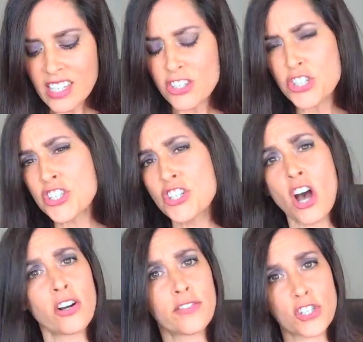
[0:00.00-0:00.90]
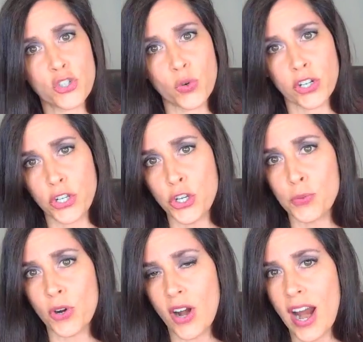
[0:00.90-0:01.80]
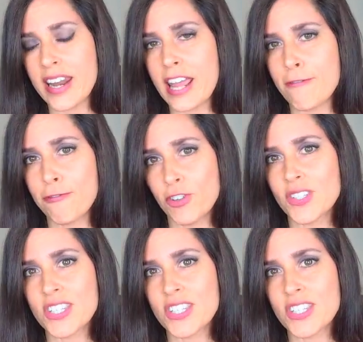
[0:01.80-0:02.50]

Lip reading: She's a daughter of Distorted Humor and a full